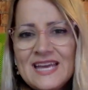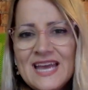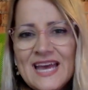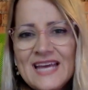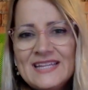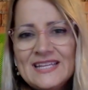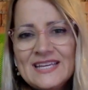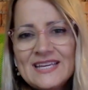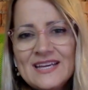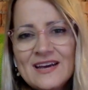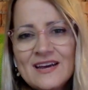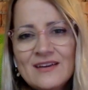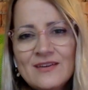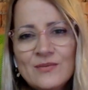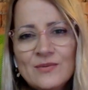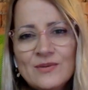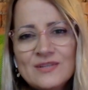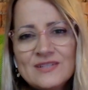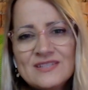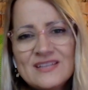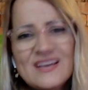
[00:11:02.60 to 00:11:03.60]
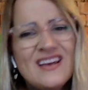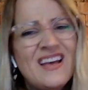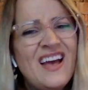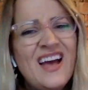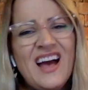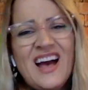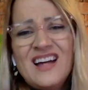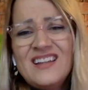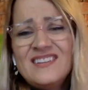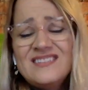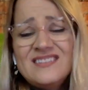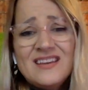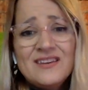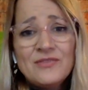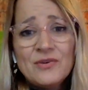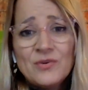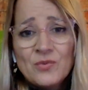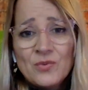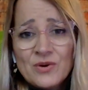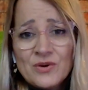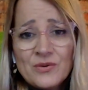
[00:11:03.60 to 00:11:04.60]
and they kind of want to say, I'll
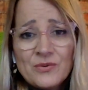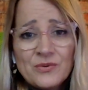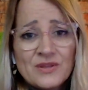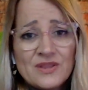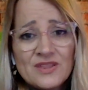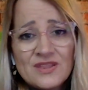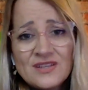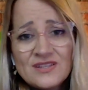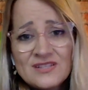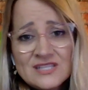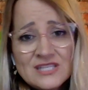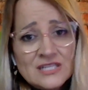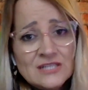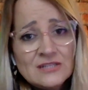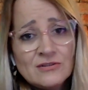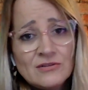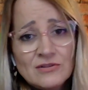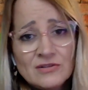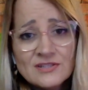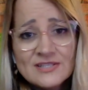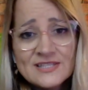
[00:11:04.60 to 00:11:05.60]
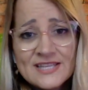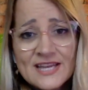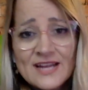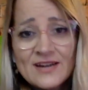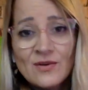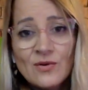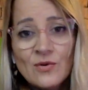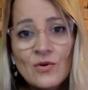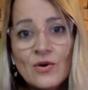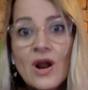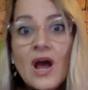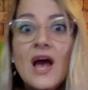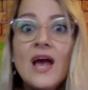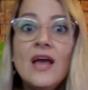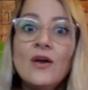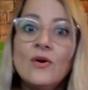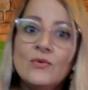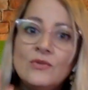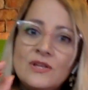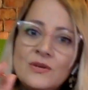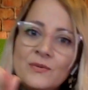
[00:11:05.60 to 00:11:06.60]
never work with Dylan Kohlstadt, or I
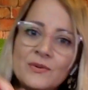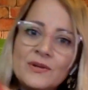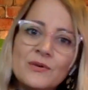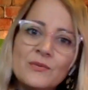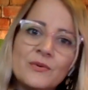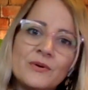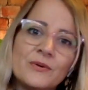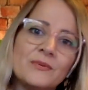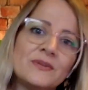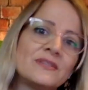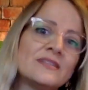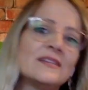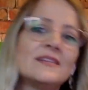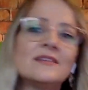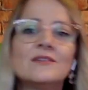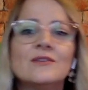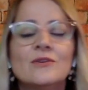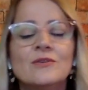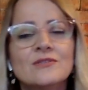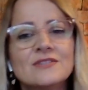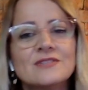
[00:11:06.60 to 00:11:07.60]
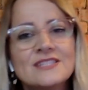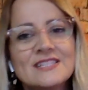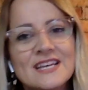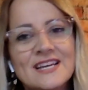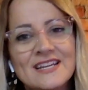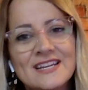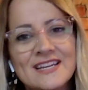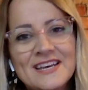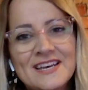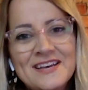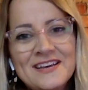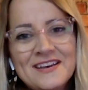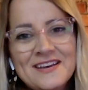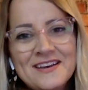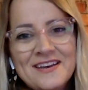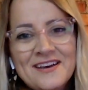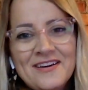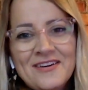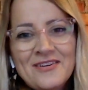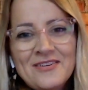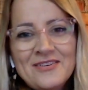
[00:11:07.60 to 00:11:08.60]
only want to work with Dylan Kohlstadt.
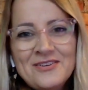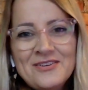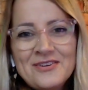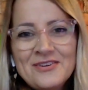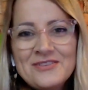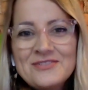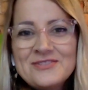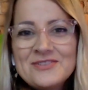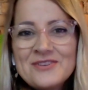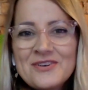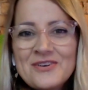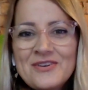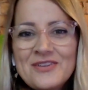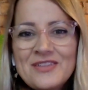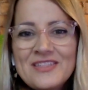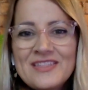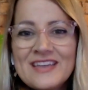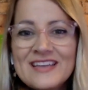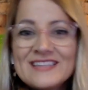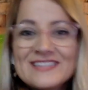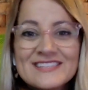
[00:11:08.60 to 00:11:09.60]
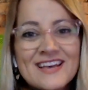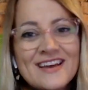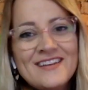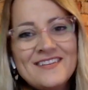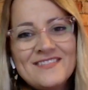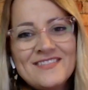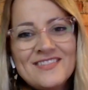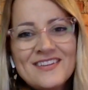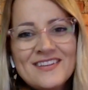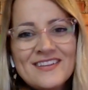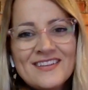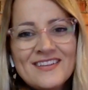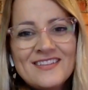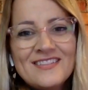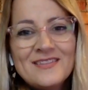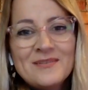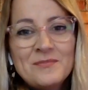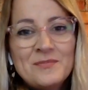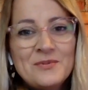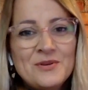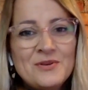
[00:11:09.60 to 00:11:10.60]
So that's kind of
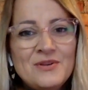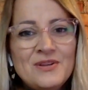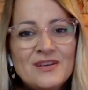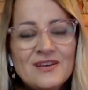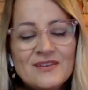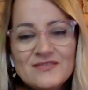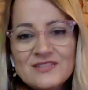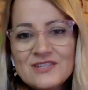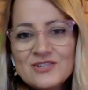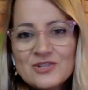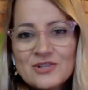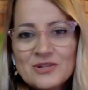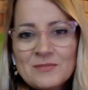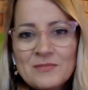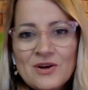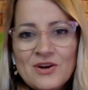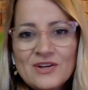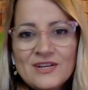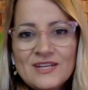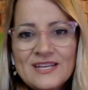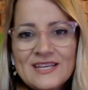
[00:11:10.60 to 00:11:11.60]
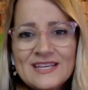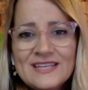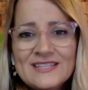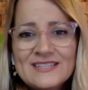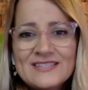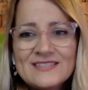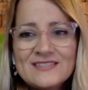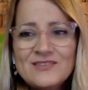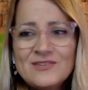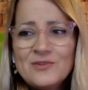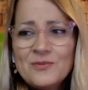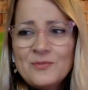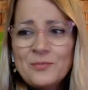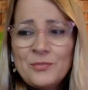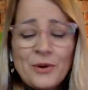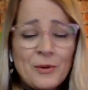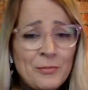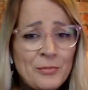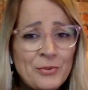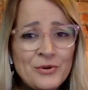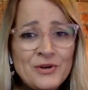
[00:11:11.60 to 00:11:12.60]
the beauty of digital marketing is,
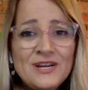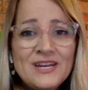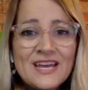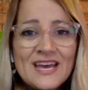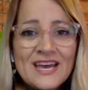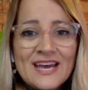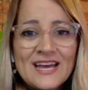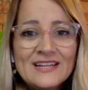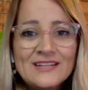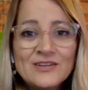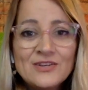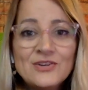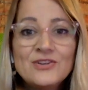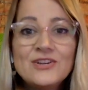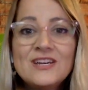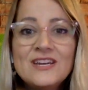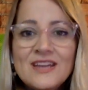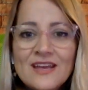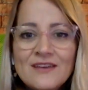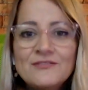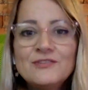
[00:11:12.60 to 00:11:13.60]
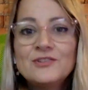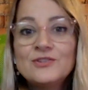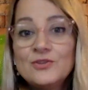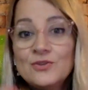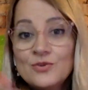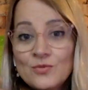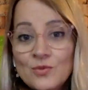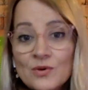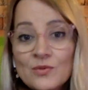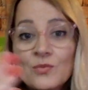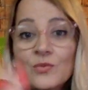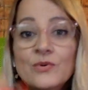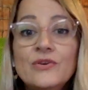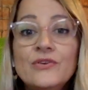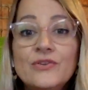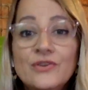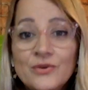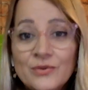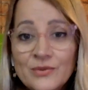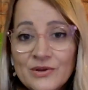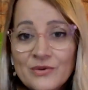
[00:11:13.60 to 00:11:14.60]
a print ad could never do what we're
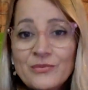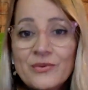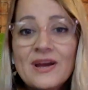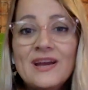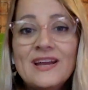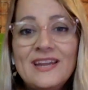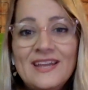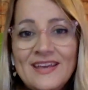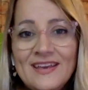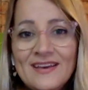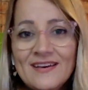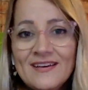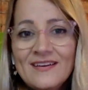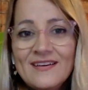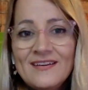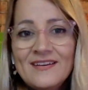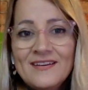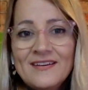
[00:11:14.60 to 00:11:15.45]
doing right here.